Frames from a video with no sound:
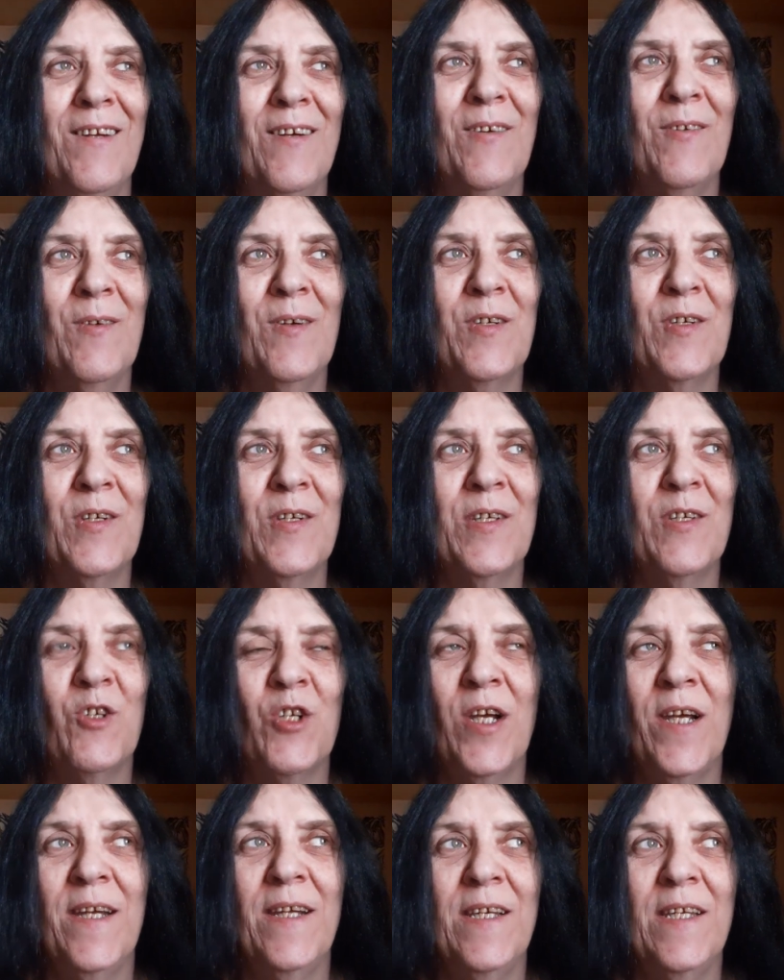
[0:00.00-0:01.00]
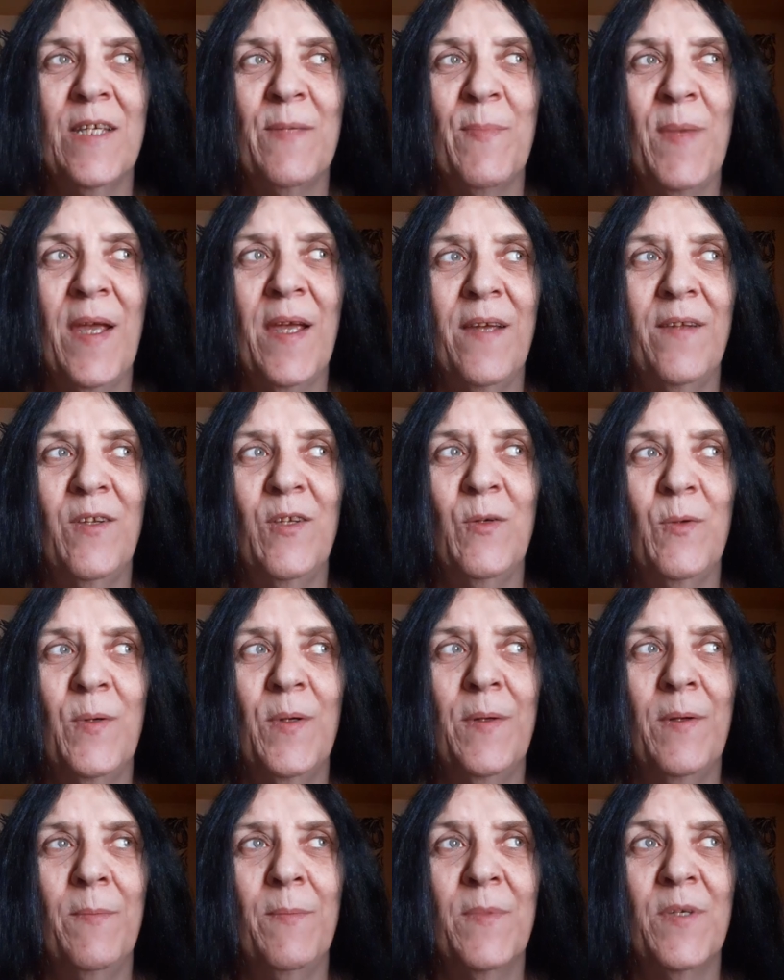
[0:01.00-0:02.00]
watch this Chinese man
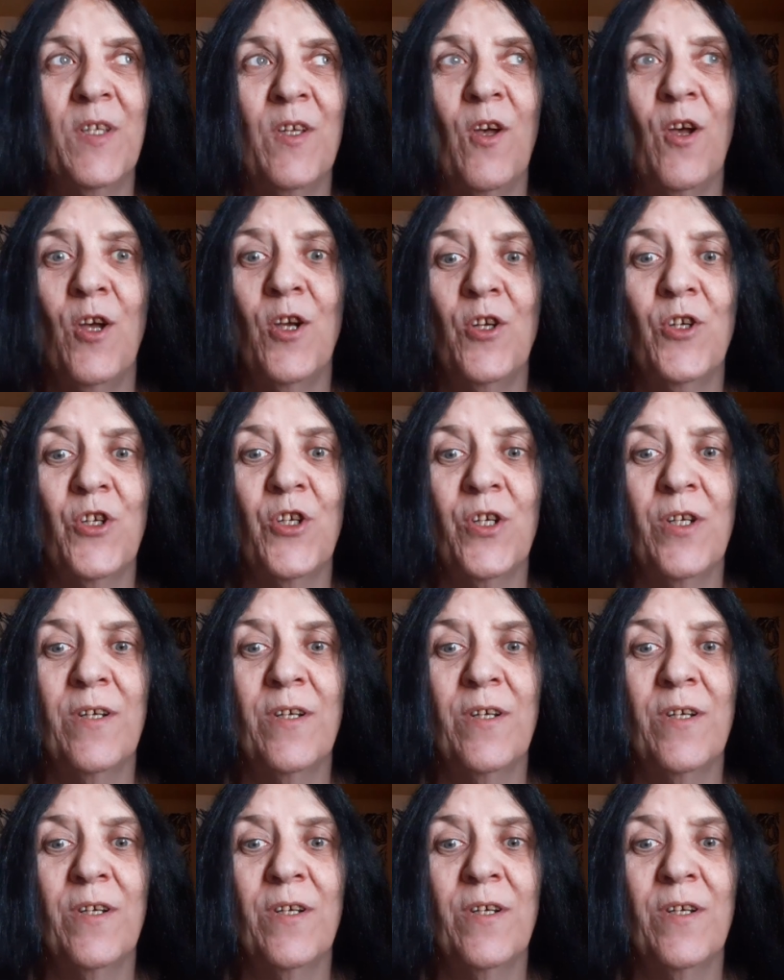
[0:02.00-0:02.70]
doing massage.